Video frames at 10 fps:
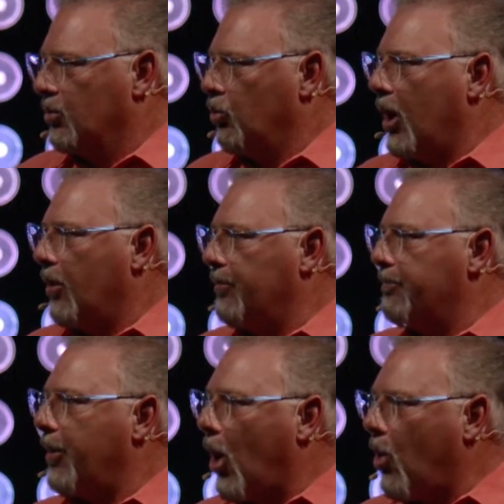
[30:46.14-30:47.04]
Well,
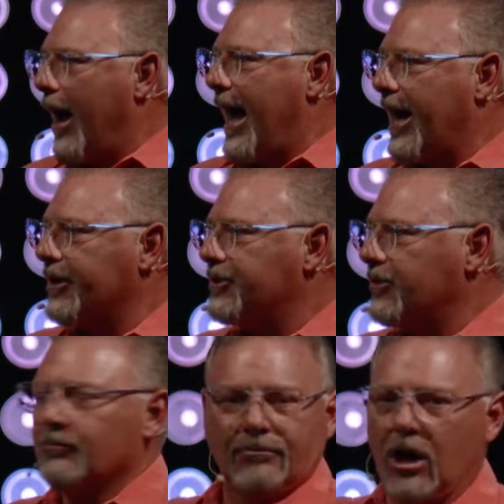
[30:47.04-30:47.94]

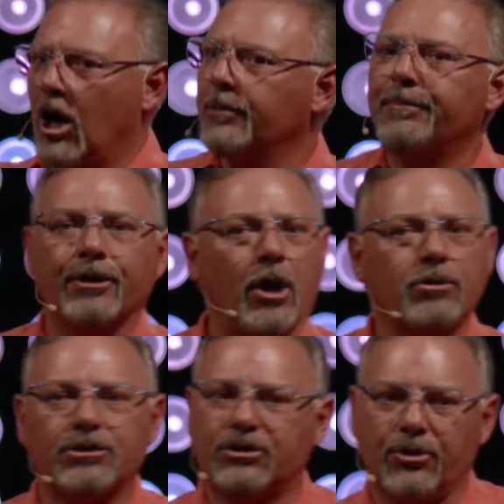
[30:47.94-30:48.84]
Boaz,
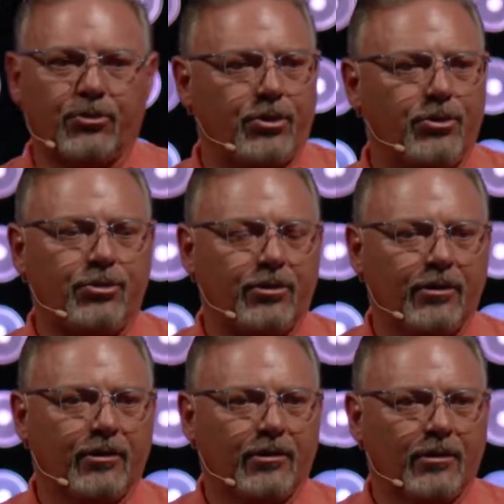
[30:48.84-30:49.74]
unbeknownst to Ruth,
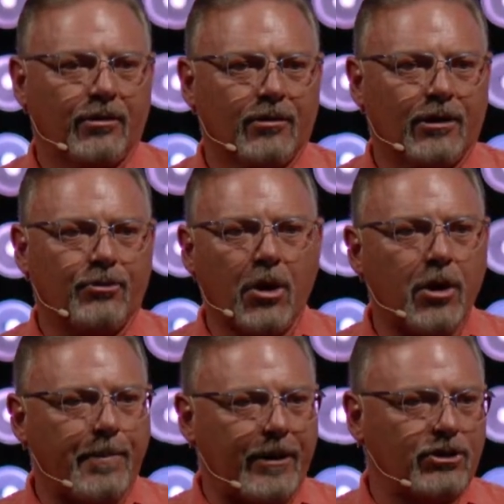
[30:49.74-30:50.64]
had rode
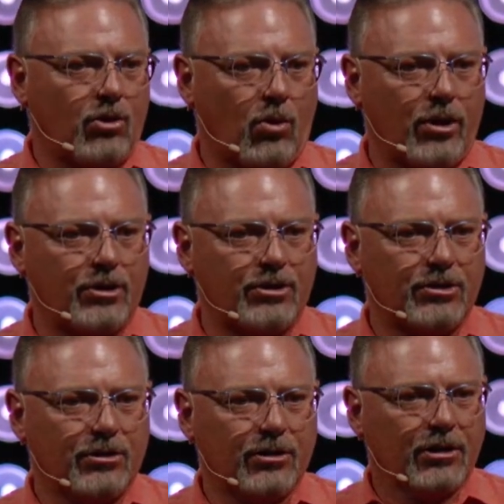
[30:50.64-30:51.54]
up on his
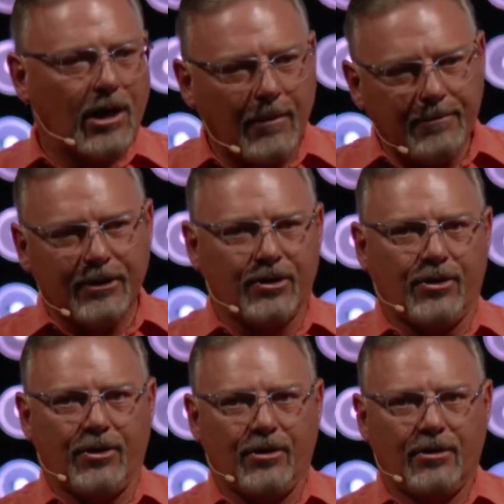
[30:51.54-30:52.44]
horse, come up near
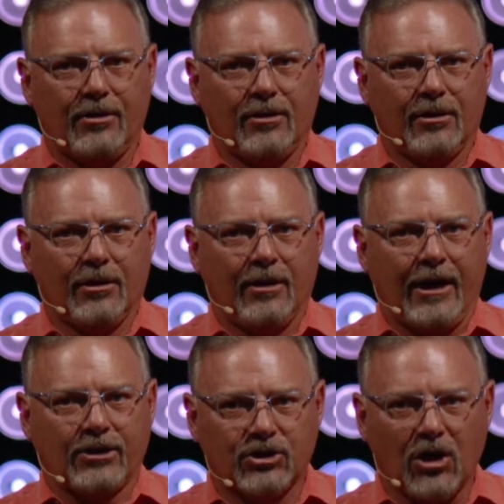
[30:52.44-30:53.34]
her,
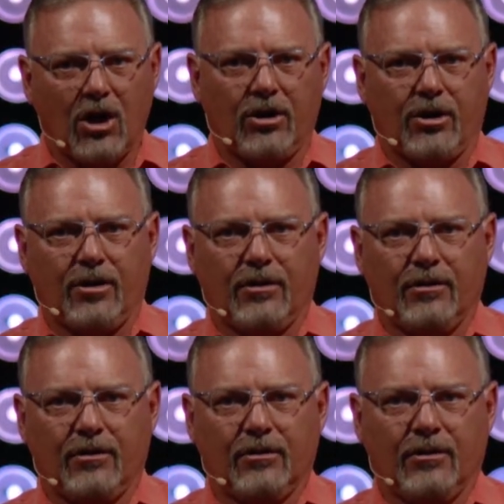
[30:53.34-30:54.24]
and saw her.
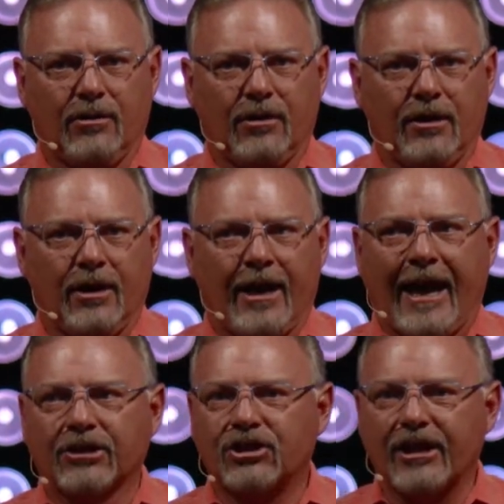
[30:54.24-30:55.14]

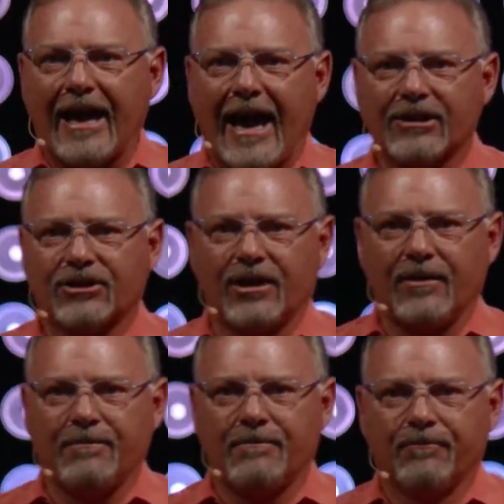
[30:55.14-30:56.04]
And she asked him,